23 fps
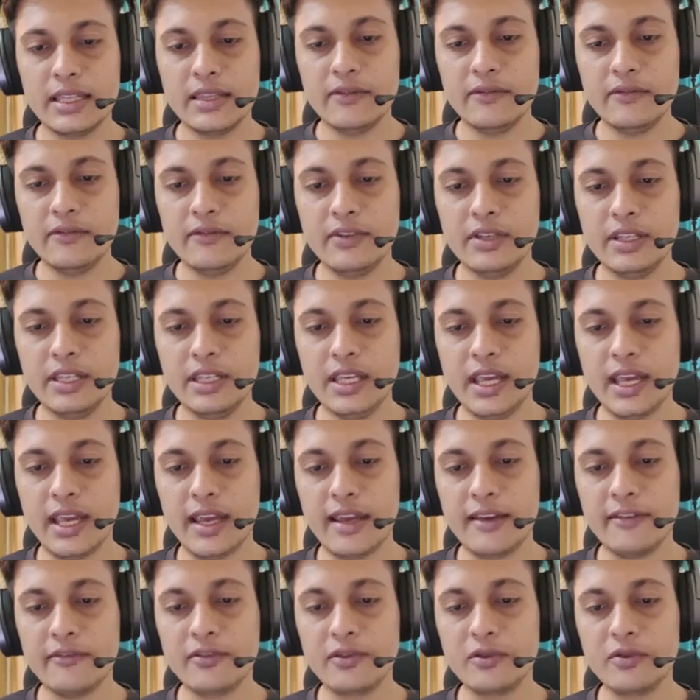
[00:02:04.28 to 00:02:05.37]
we have
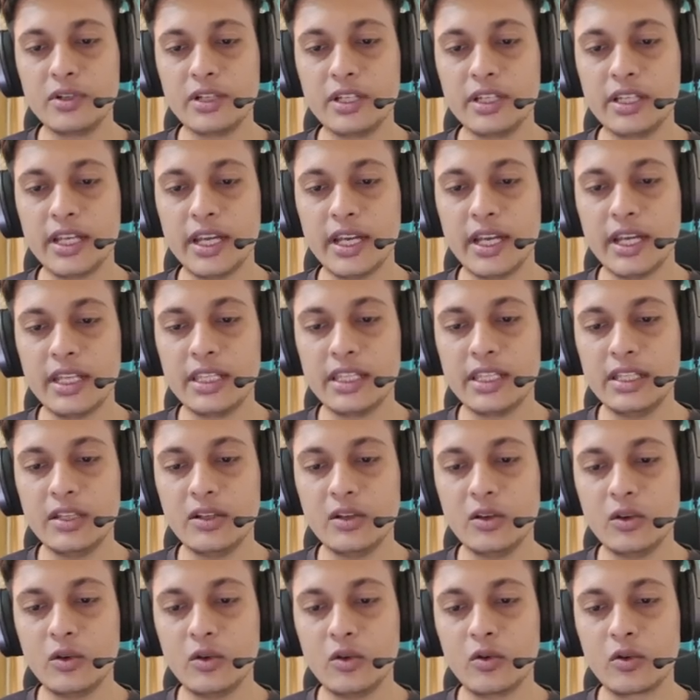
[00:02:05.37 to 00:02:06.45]
to create the
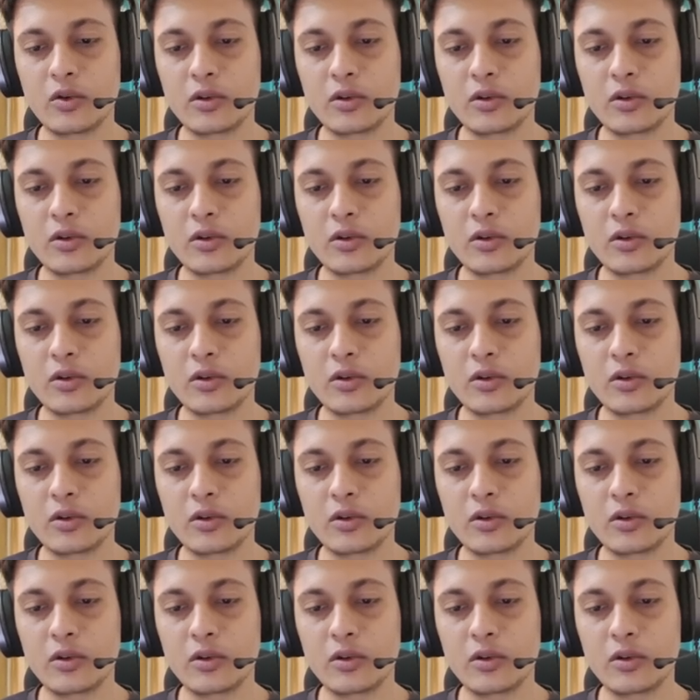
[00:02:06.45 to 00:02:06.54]
core.